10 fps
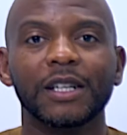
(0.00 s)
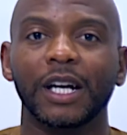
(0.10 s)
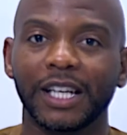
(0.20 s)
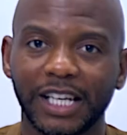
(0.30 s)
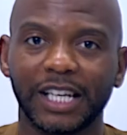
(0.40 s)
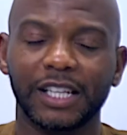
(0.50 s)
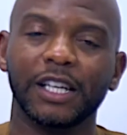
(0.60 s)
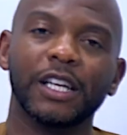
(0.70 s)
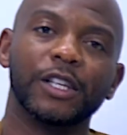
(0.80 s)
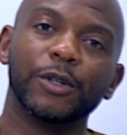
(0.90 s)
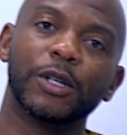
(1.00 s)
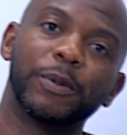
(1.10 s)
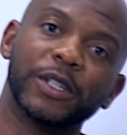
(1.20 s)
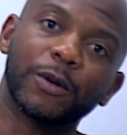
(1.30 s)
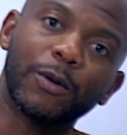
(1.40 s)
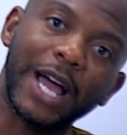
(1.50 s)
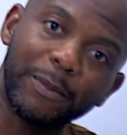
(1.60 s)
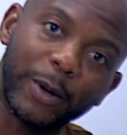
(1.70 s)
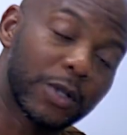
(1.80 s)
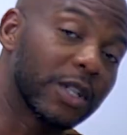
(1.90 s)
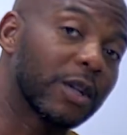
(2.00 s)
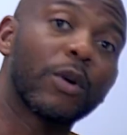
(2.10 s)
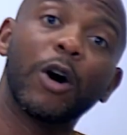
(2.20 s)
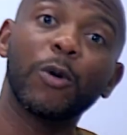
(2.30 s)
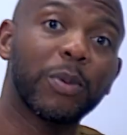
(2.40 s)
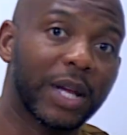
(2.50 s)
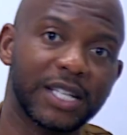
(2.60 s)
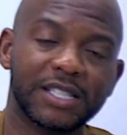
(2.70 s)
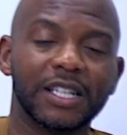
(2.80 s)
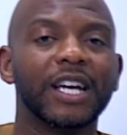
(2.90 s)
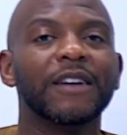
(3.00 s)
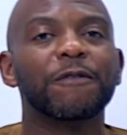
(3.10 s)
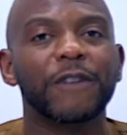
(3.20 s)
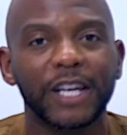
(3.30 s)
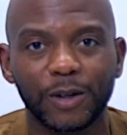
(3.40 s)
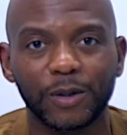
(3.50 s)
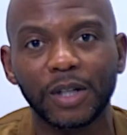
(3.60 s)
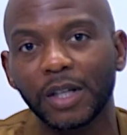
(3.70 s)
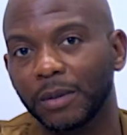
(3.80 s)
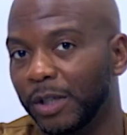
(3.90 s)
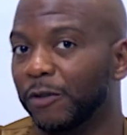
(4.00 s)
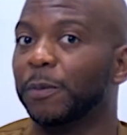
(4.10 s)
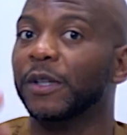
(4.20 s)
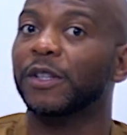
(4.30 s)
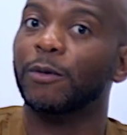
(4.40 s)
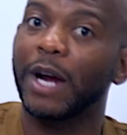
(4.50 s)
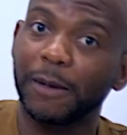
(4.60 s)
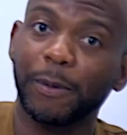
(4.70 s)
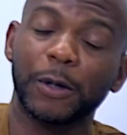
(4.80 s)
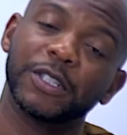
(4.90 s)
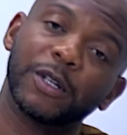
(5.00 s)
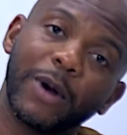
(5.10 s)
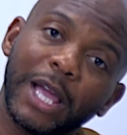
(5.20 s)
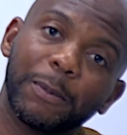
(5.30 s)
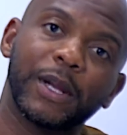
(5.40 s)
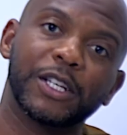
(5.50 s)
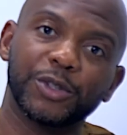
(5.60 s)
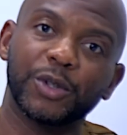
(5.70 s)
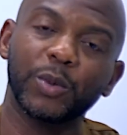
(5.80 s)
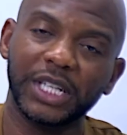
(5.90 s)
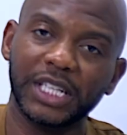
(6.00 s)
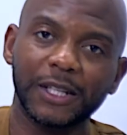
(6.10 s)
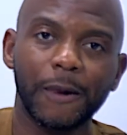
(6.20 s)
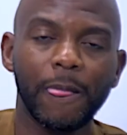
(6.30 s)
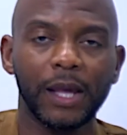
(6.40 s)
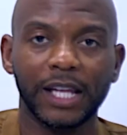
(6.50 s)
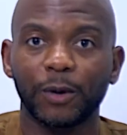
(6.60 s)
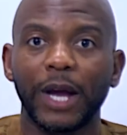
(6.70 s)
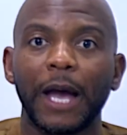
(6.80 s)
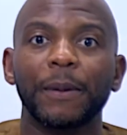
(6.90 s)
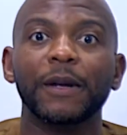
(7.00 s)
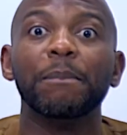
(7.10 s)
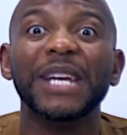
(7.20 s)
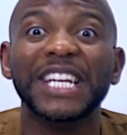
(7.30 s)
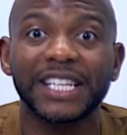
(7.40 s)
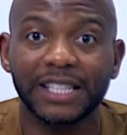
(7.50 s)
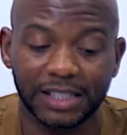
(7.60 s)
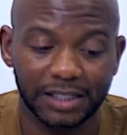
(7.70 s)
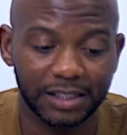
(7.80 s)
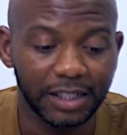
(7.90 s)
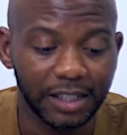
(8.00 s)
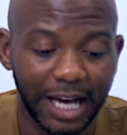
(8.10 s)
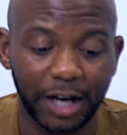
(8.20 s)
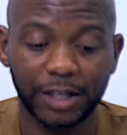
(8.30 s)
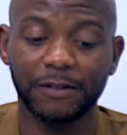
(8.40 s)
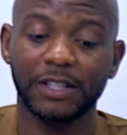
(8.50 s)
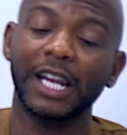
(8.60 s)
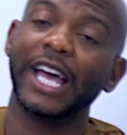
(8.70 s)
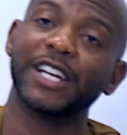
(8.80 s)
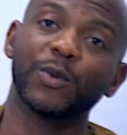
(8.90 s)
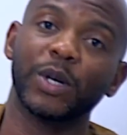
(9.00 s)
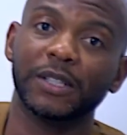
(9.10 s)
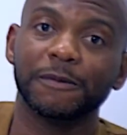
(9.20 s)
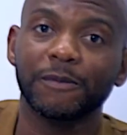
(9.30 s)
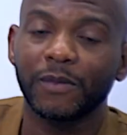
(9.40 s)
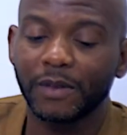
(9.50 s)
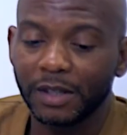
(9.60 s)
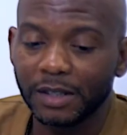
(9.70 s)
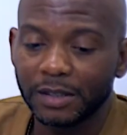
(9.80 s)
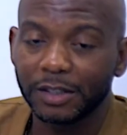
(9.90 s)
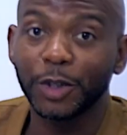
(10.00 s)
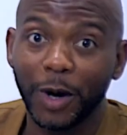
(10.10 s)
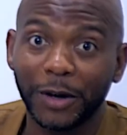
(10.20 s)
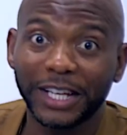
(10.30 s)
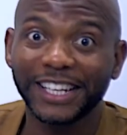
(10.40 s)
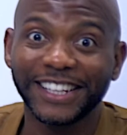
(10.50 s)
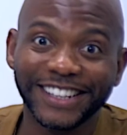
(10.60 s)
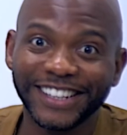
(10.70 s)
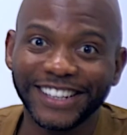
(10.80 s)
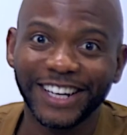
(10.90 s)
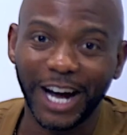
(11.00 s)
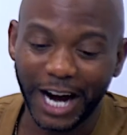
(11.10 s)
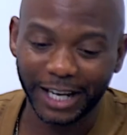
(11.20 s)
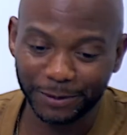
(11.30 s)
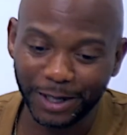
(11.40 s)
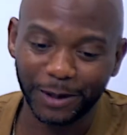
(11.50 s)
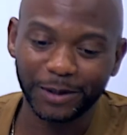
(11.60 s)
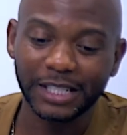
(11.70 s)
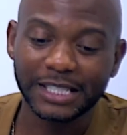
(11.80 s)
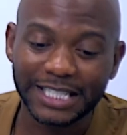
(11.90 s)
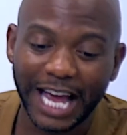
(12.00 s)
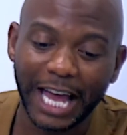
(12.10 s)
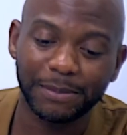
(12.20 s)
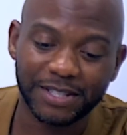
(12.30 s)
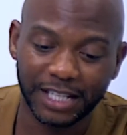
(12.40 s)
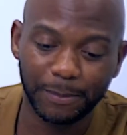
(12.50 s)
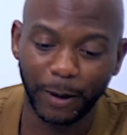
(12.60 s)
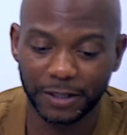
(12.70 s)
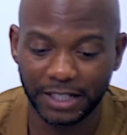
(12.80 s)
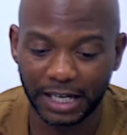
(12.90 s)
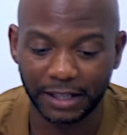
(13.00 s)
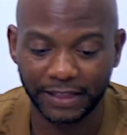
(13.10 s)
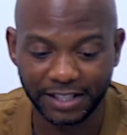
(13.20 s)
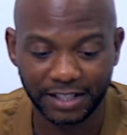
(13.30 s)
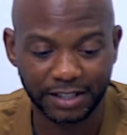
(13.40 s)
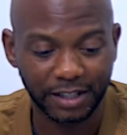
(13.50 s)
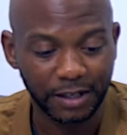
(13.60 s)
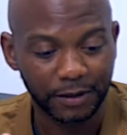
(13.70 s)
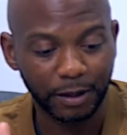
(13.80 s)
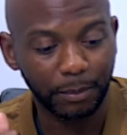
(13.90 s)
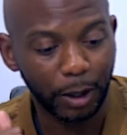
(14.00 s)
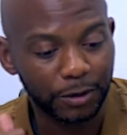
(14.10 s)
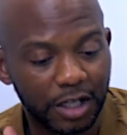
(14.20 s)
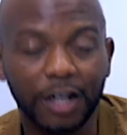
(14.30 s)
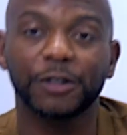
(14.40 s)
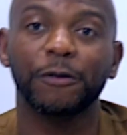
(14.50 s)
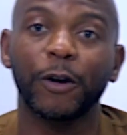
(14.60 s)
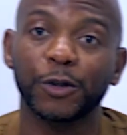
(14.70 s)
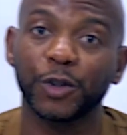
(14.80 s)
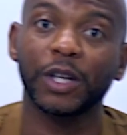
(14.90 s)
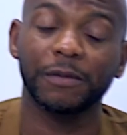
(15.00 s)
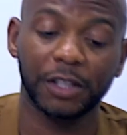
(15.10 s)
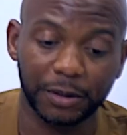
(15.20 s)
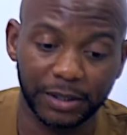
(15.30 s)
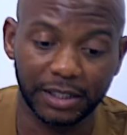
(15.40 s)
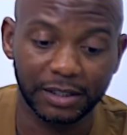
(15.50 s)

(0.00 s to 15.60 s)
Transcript: Again, you can put the right person in the wrong place, fail. But if you put the right person in the right place, you'll win, and it'll happen immediately. I'll give you the last one. You want it? All right, here we go. Type C personality. This is the most controversial of the 3.